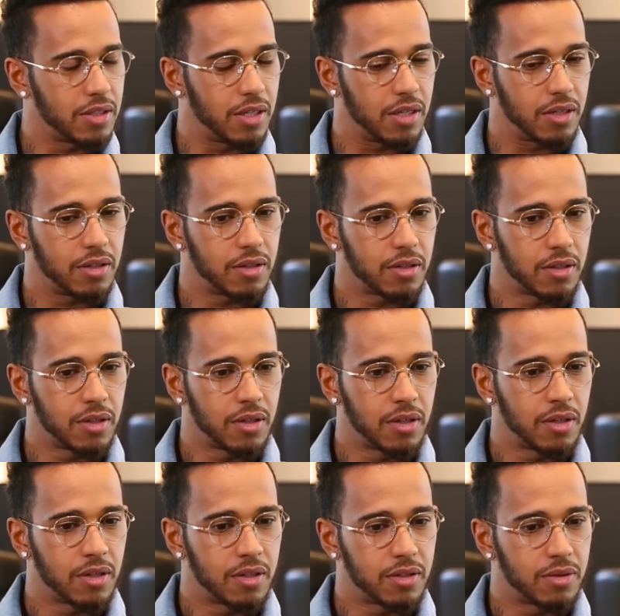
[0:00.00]
And
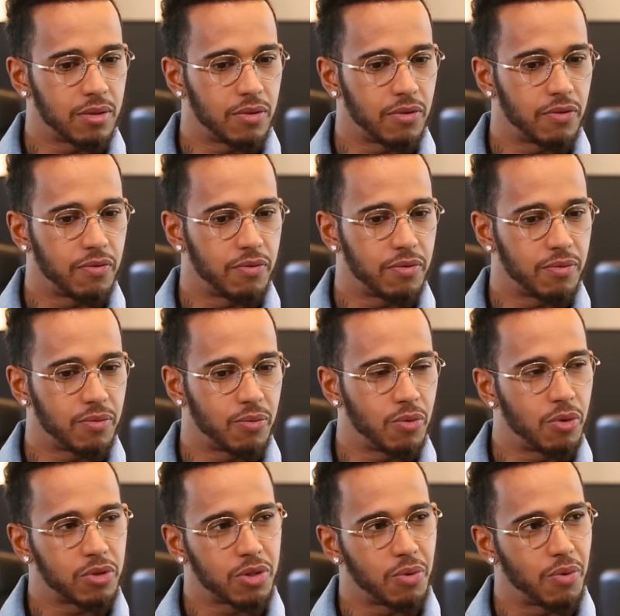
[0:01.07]
to have
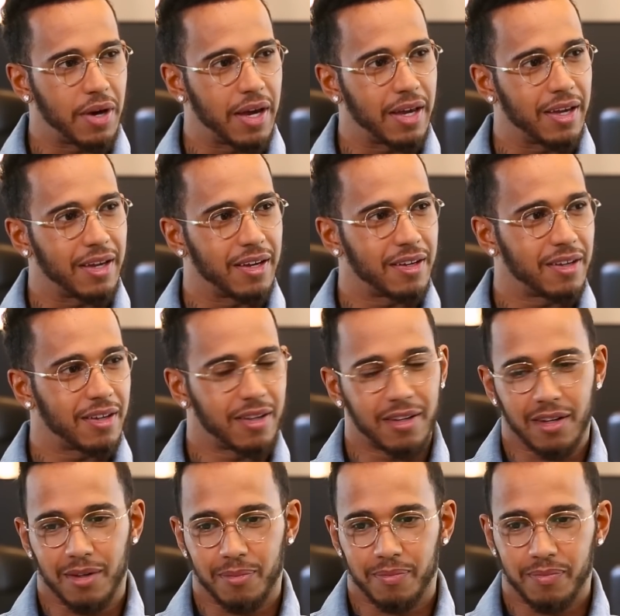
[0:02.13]
walked away in
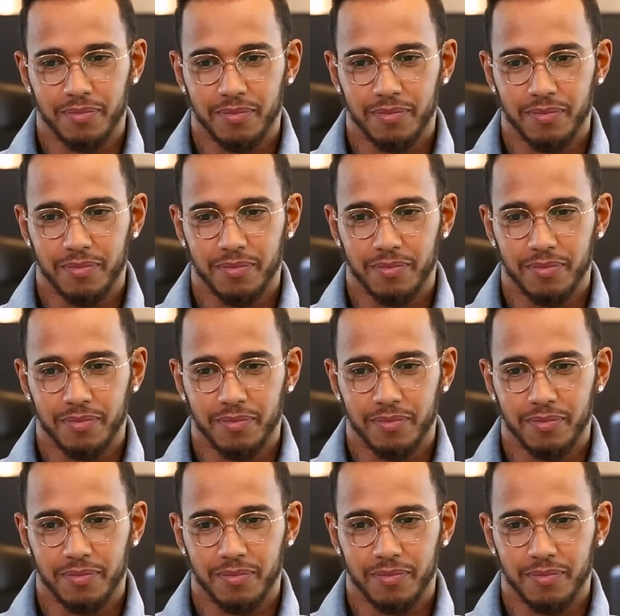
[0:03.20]
our